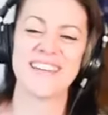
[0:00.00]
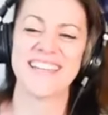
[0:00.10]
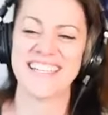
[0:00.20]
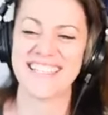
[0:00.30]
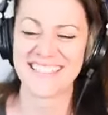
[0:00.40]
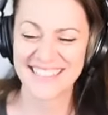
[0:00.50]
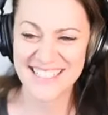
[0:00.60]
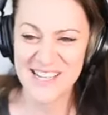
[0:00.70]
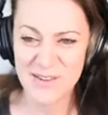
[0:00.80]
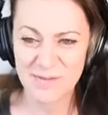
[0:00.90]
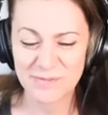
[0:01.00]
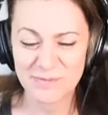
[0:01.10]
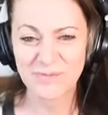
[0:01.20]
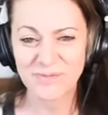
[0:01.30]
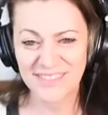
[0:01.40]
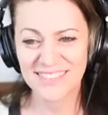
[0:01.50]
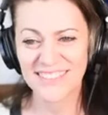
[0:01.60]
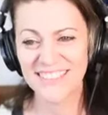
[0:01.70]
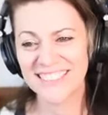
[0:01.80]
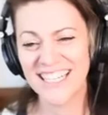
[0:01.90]
about playing, wasting
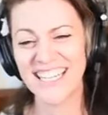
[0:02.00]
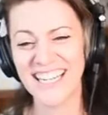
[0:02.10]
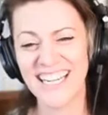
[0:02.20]
time playing